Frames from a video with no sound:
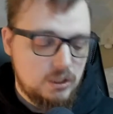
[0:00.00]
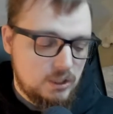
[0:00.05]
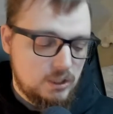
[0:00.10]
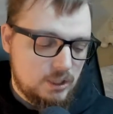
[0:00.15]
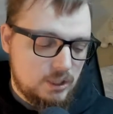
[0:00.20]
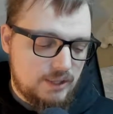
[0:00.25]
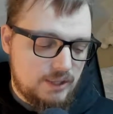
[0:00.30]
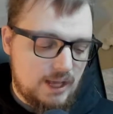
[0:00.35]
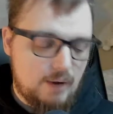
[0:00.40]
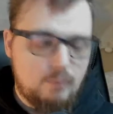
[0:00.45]

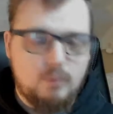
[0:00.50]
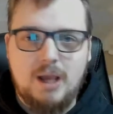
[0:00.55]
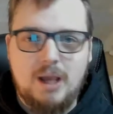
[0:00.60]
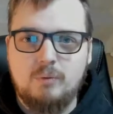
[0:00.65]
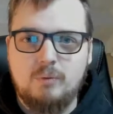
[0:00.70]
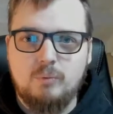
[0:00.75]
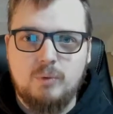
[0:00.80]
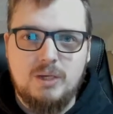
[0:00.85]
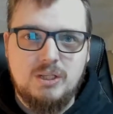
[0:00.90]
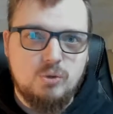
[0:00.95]
That way
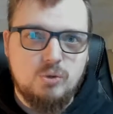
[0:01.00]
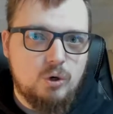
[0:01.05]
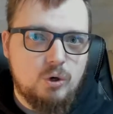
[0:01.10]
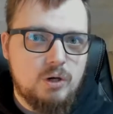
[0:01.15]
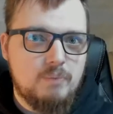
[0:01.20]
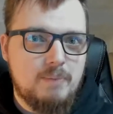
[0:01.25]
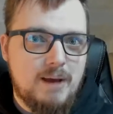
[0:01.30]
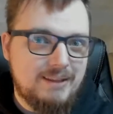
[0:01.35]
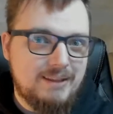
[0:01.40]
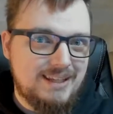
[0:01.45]
we talk
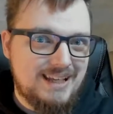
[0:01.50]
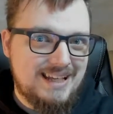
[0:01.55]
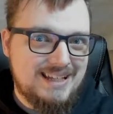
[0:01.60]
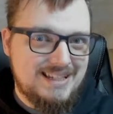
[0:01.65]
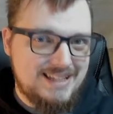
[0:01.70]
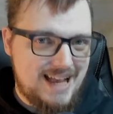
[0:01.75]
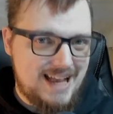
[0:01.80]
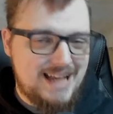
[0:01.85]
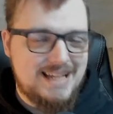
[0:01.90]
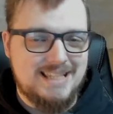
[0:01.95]
about the
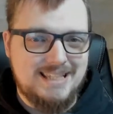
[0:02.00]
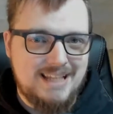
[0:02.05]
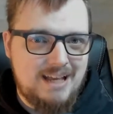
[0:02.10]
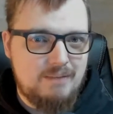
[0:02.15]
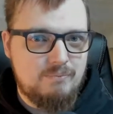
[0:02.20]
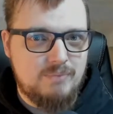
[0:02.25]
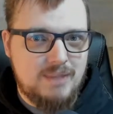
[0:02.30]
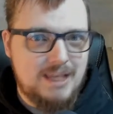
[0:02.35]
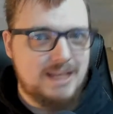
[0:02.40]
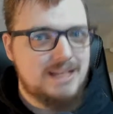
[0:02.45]
exact
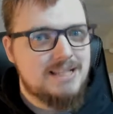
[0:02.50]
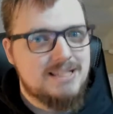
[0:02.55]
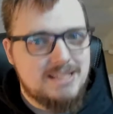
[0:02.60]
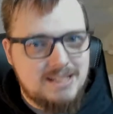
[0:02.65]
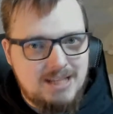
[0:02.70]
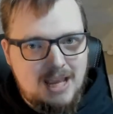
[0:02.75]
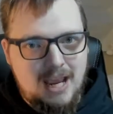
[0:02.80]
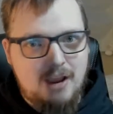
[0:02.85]
same things in